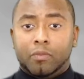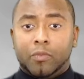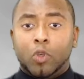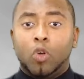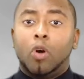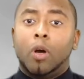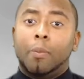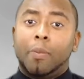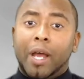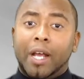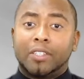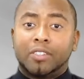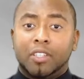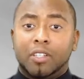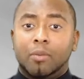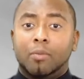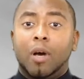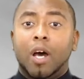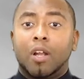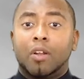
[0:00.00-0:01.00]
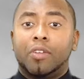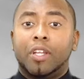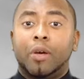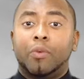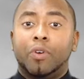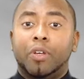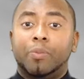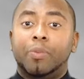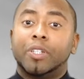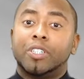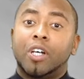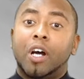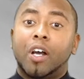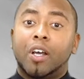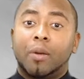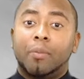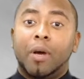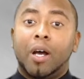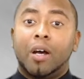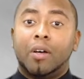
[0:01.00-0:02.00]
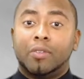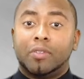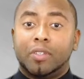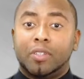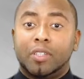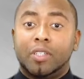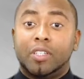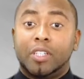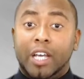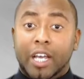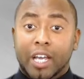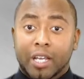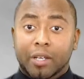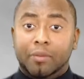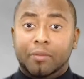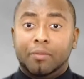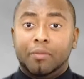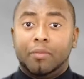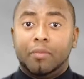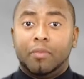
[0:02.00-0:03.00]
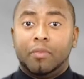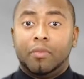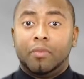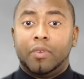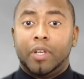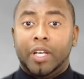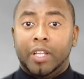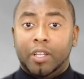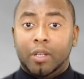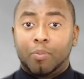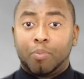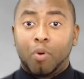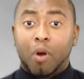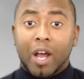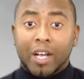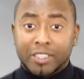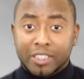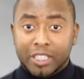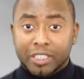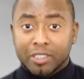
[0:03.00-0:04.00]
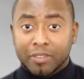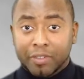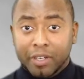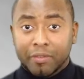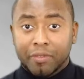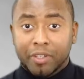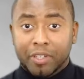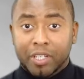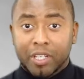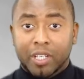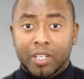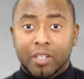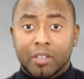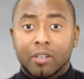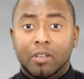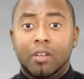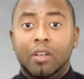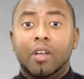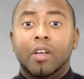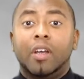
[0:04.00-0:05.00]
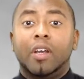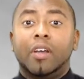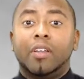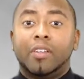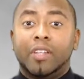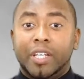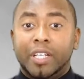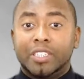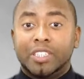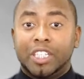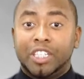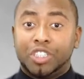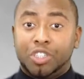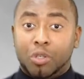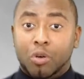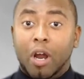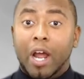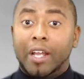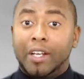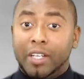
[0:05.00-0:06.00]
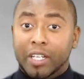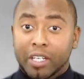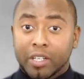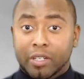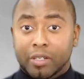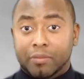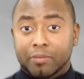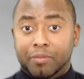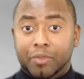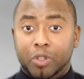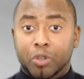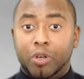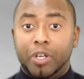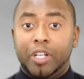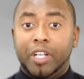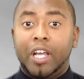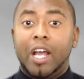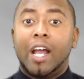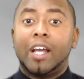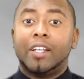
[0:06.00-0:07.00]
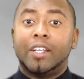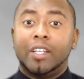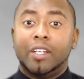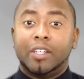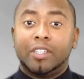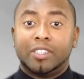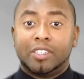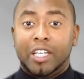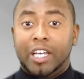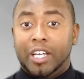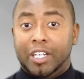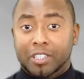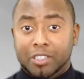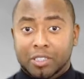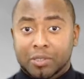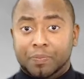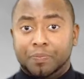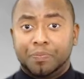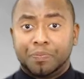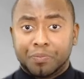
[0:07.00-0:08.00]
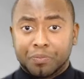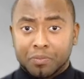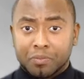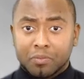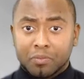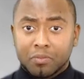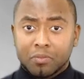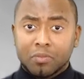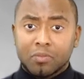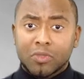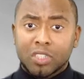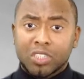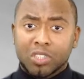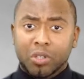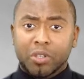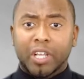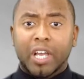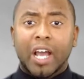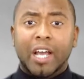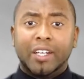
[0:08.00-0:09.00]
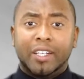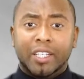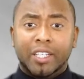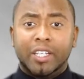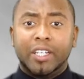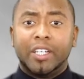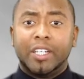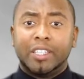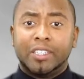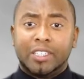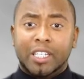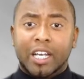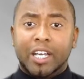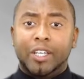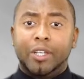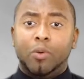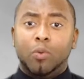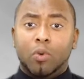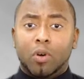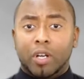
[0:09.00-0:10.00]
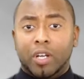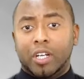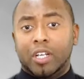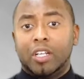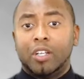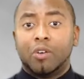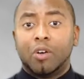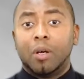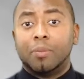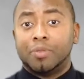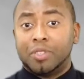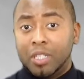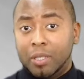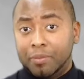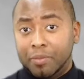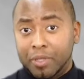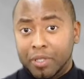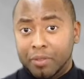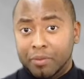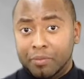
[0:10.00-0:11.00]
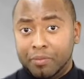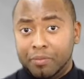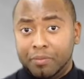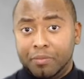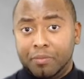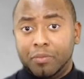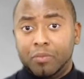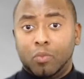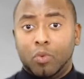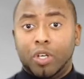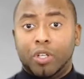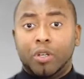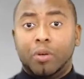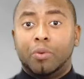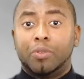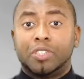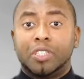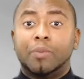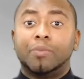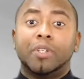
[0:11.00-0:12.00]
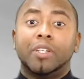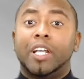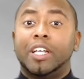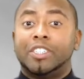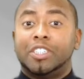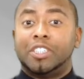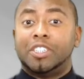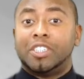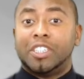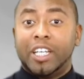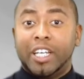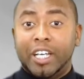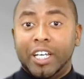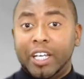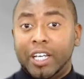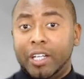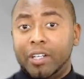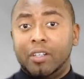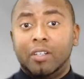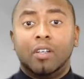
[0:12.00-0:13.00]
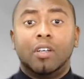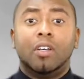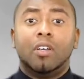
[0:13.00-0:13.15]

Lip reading: Going back to the model that we've been talking about today, in the process of everything, this is your idea. You're in the idea stage. So the idea is that you want to clear up something, whether it was something that you said,